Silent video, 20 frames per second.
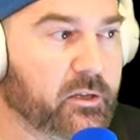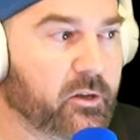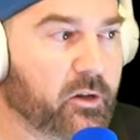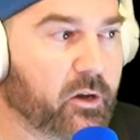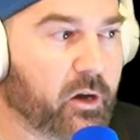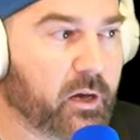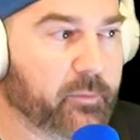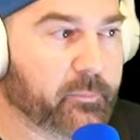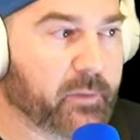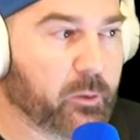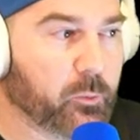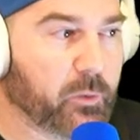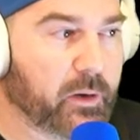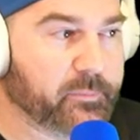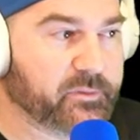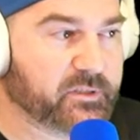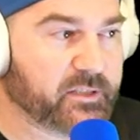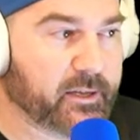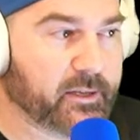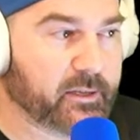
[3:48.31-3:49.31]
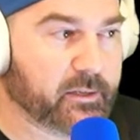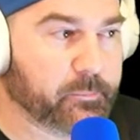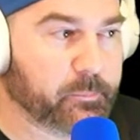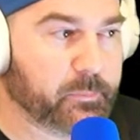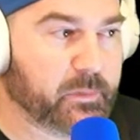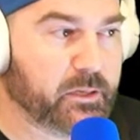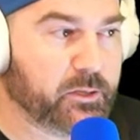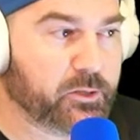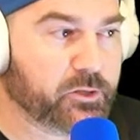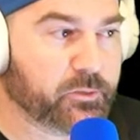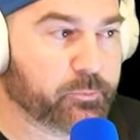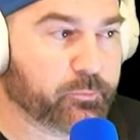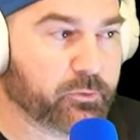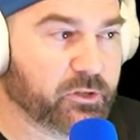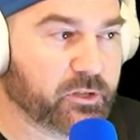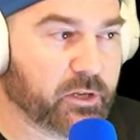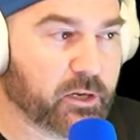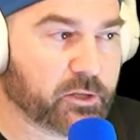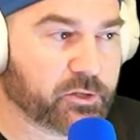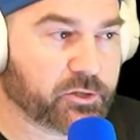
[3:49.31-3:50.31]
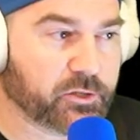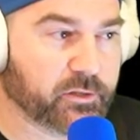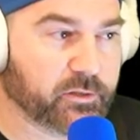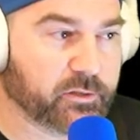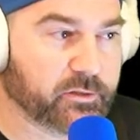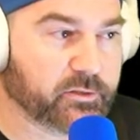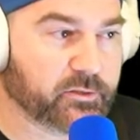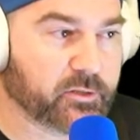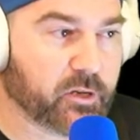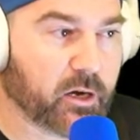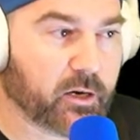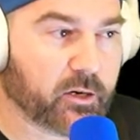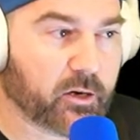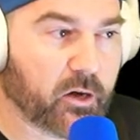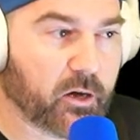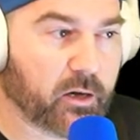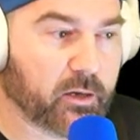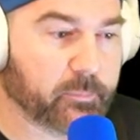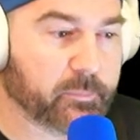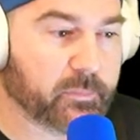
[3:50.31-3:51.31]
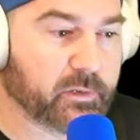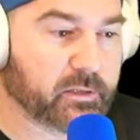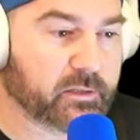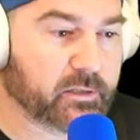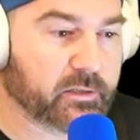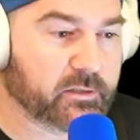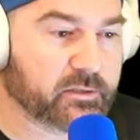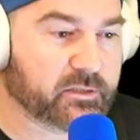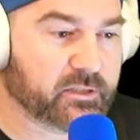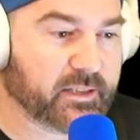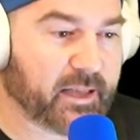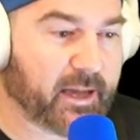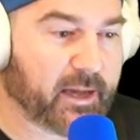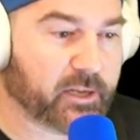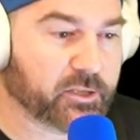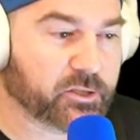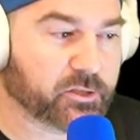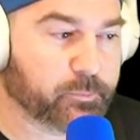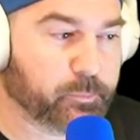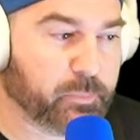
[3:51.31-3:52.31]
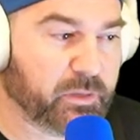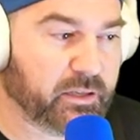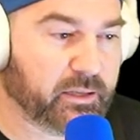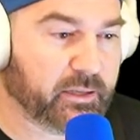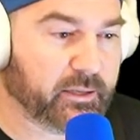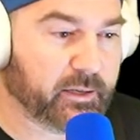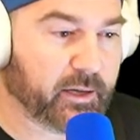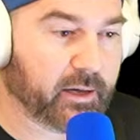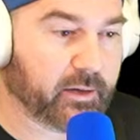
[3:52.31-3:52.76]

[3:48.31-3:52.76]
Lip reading: on my website, meeshproductions.com/PDF.